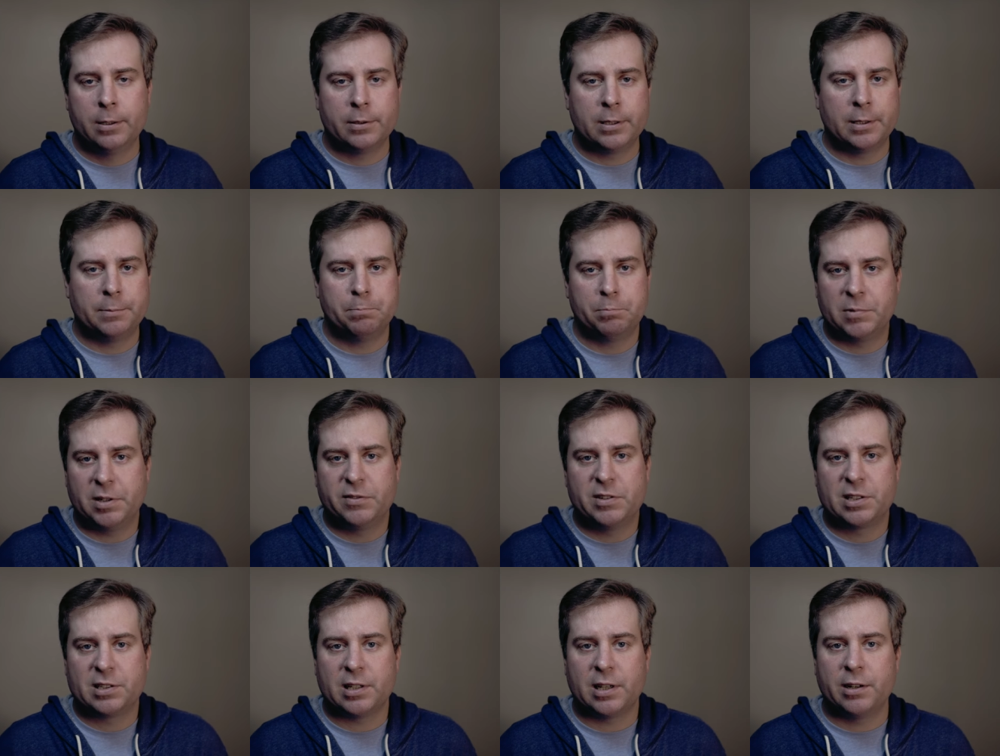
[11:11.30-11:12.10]
that they've
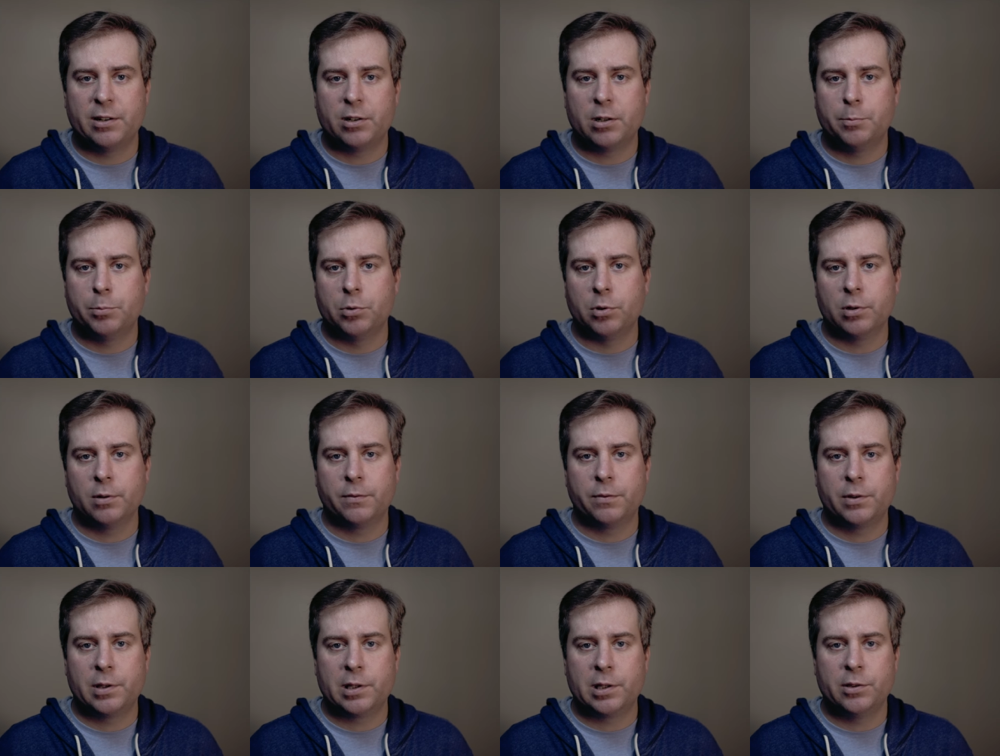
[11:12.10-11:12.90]
decided are
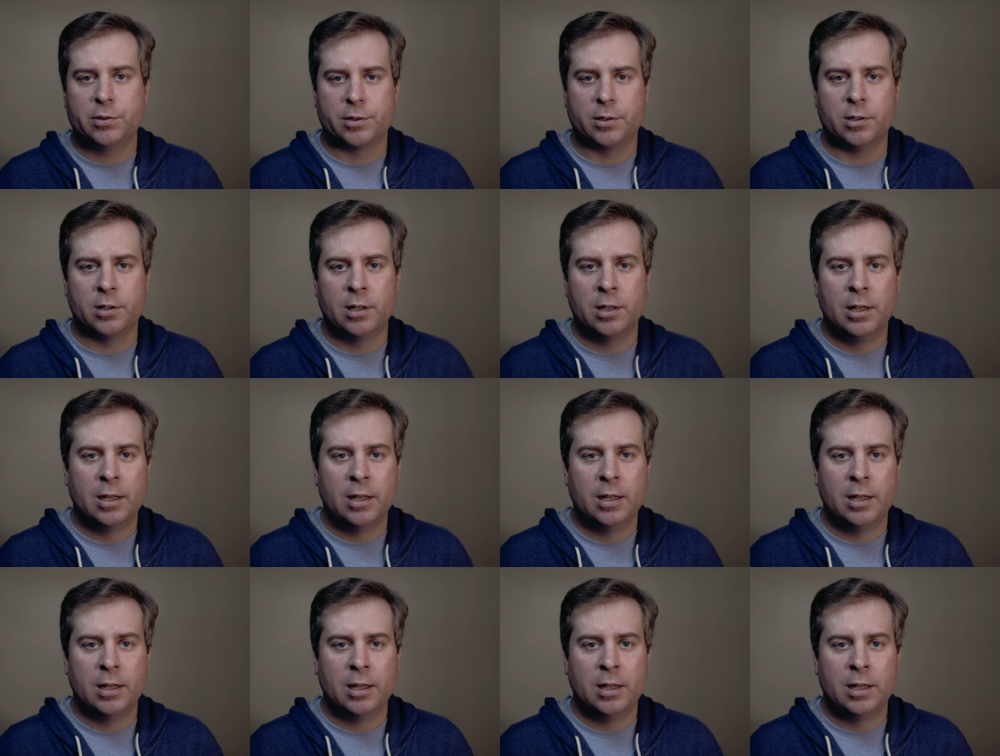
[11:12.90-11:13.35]
important for the user.